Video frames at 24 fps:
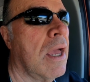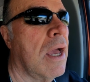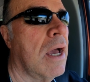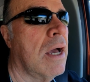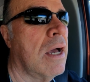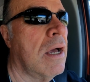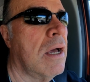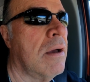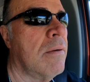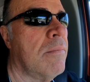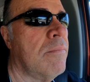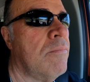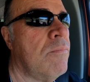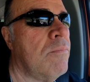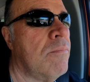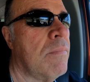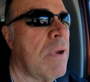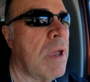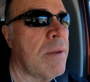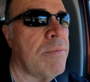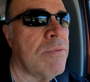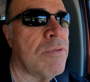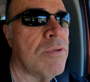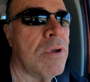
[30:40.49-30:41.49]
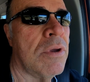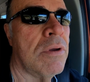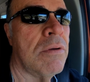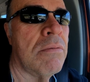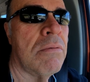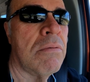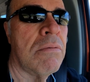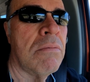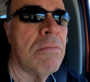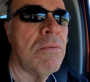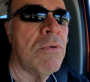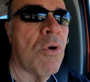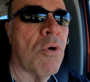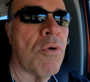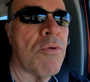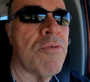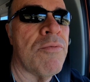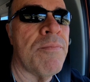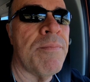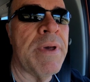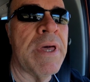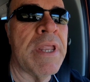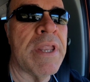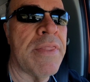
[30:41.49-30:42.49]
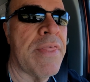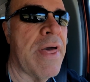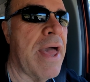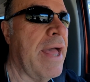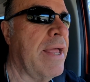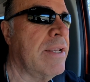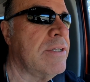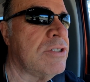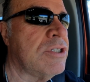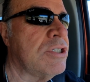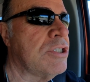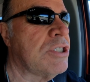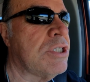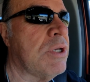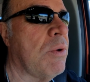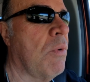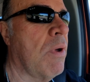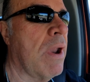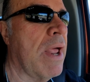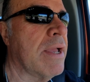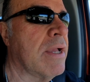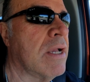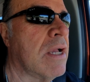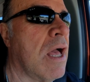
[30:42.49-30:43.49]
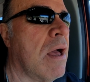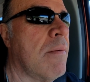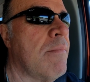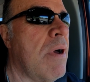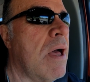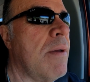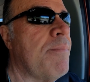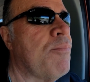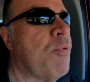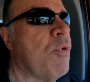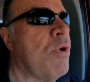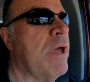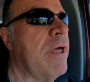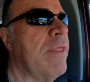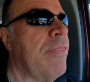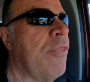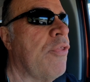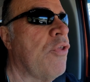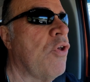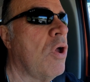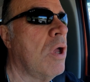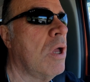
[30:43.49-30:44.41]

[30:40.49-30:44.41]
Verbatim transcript: uh, maybe the northern bit of that, and just see what I can come up with.